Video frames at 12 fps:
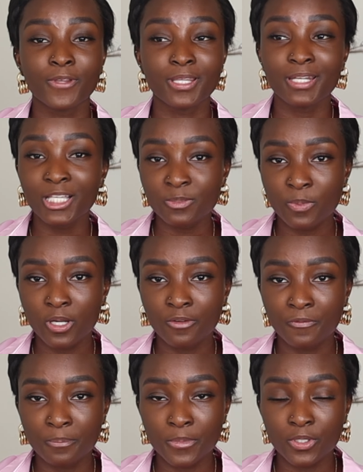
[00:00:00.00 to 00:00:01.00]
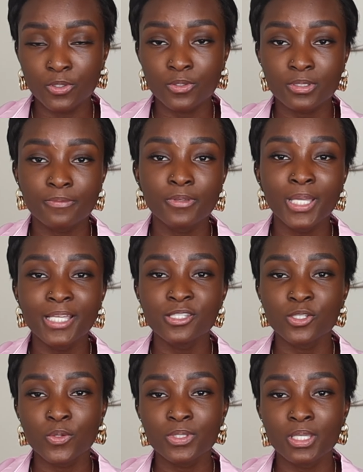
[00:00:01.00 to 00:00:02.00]
the next pair of mules, if you guys
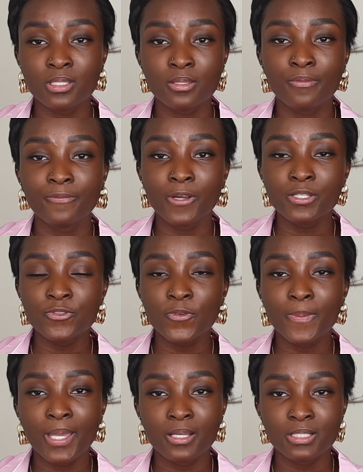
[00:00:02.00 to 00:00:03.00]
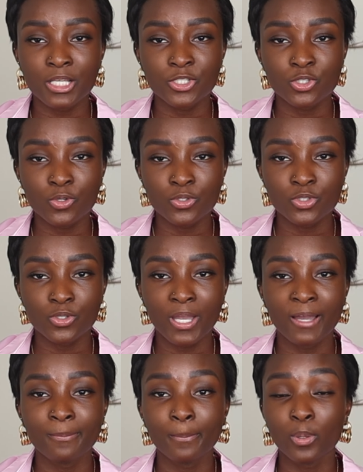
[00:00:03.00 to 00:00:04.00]
notice, the first 2 pairs I showed you
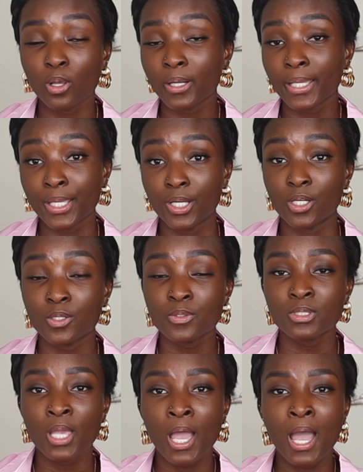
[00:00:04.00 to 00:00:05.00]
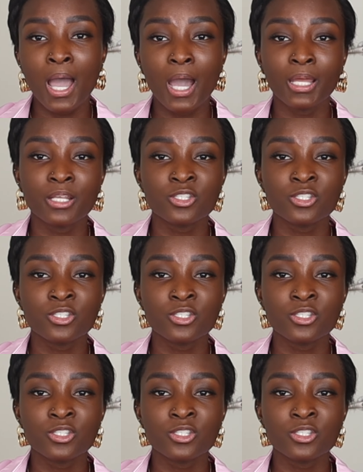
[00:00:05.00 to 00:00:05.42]
have block heels, and I